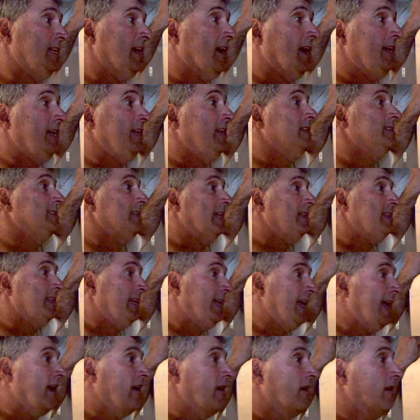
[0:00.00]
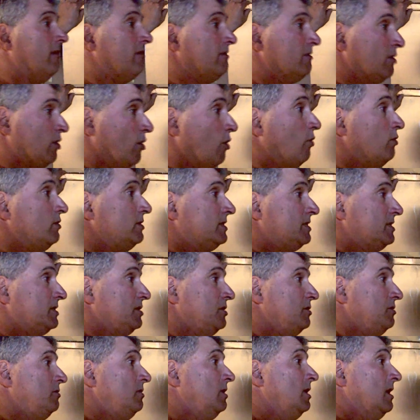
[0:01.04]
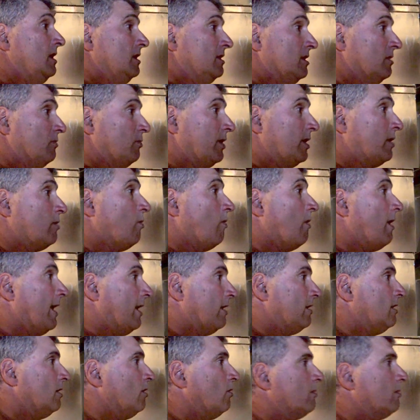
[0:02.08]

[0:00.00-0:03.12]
the idea is that the air goes to the required